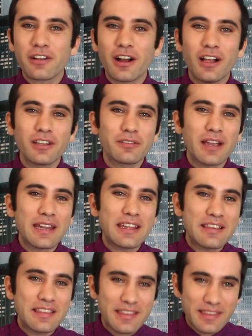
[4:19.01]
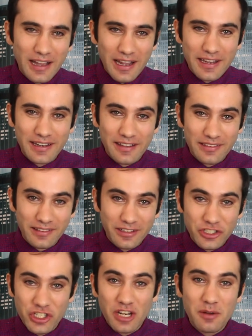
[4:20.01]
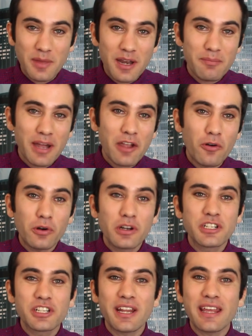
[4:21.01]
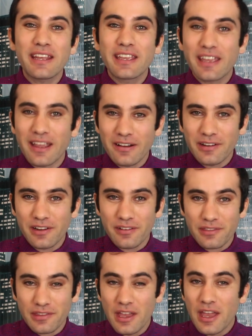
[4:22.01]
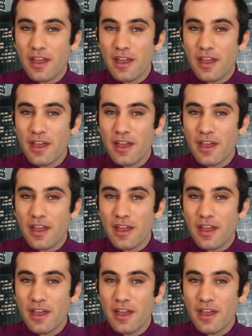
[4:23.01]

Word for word: caller ID signed as legitimate by originating carriers